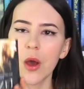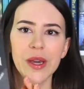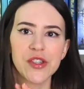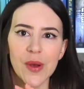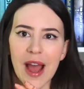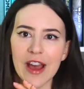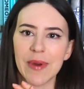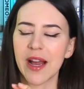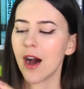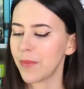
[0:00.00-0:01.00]
Okay, so I have
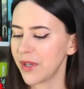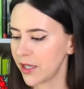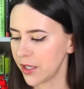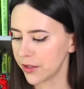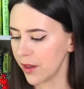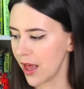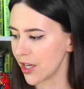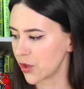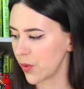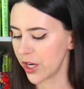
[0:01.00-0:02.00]
my copy here, The
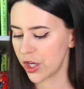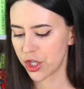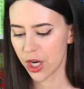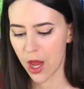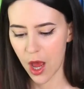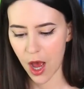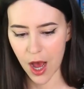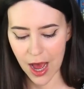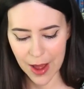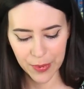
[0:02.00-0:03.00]
Last Wish.
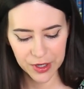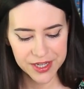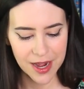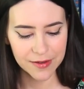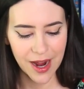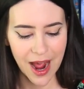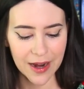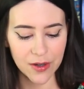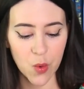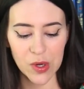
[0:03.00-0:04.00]
Uh, I put it down
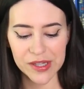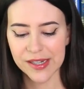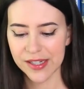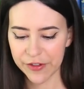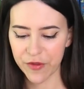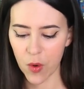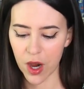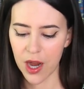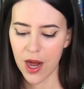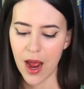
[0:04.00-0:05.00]
at one
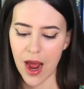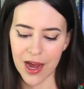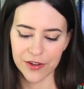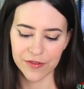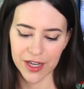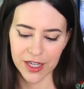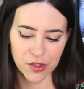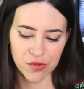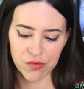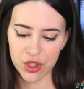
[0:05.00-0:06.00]
sixty-four out of
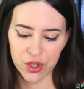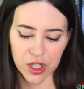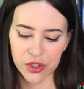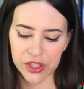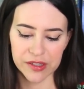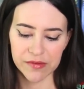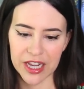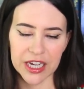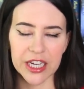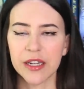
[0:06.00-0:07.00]
like two hundred
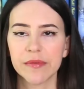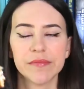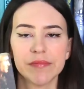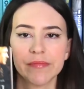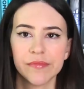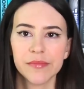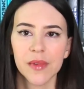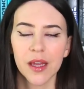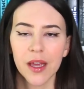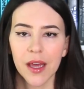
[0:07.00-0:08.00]
eighty.
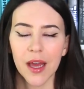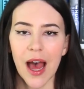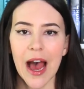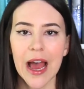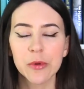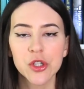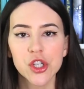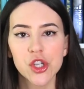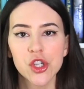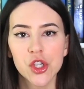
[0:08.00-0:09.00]
I was
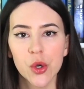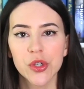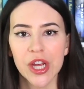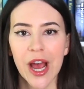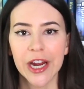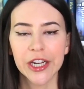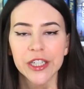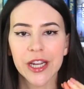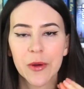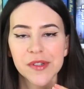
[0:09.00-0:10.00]
just so
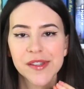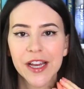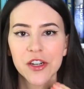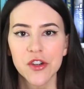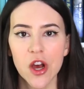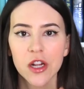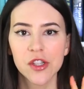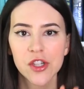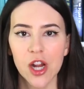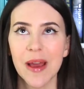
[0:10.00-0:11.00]
tired. It was like
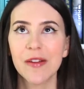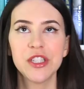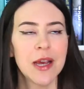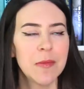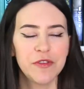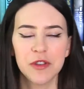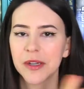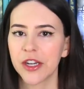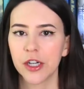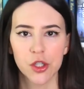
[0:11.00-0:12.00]
nonstop. Every time a
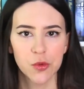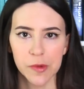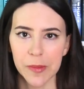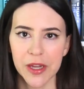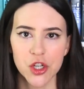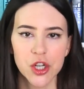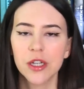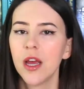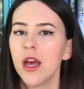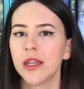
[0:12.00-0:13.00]
female character would be
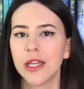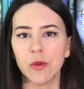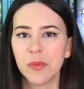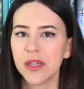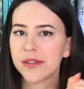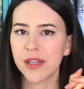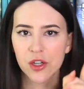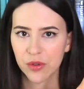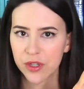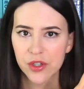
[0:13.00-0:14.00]
mentioned, they would be
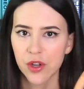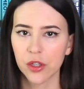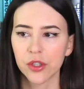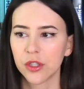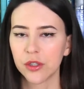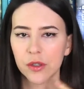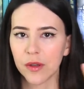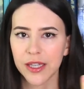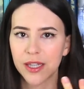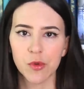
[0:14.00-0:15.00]
sexually assaulted, or
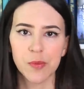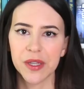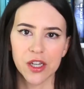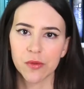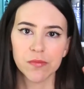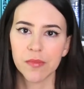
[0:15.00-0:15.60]
like there would be like a